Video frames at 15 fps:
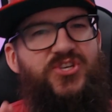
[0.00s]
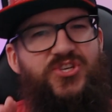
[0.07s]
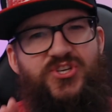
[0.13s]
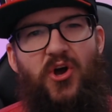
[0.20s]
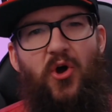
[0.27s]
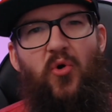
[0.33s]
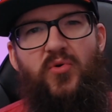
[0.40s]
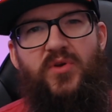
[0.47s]

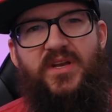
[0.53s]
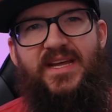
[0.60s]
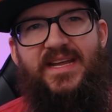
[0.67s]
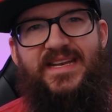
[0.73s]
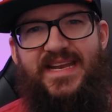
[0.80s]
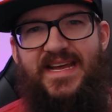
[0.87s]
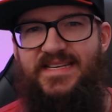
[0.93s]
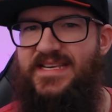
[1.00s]
don't
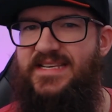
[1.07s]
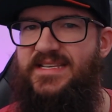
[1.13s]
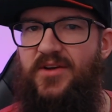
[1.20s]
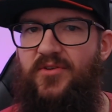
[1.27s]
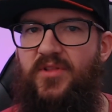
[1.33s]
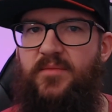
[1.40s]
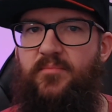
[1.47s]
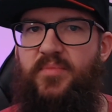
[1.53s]

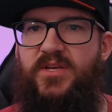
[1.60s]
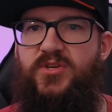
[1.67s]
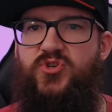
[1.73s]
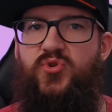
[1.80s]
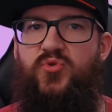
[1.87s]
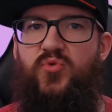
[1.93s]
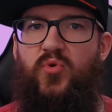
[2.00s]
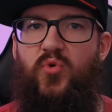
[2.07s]
necessarily be
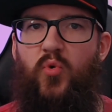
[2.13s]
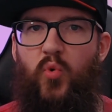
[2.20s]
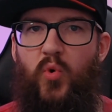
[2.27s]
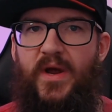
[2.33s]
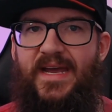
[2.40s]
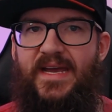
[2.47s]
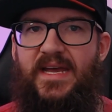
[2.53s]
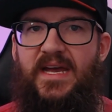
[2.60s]
too
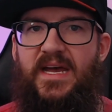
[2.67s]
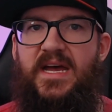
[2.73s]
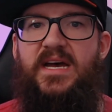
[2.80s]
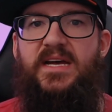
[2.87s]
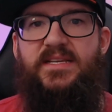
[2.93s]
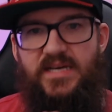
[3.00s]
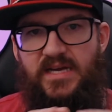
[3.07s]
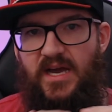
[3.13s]
quick
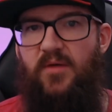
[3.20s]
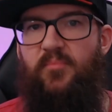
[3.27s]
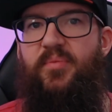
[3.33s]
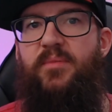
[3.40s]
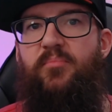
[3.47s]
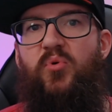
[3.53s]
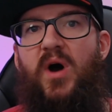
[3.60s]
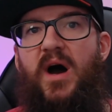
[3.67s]
to cut
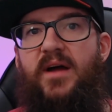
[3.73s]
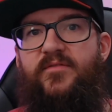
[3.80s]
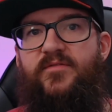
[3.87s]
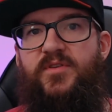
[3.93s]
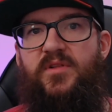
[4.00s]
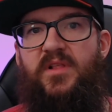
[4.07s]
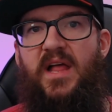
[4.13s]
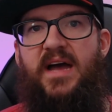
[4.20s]
people out of
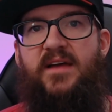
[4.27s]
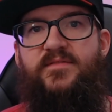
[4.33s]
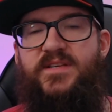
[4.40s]
your life.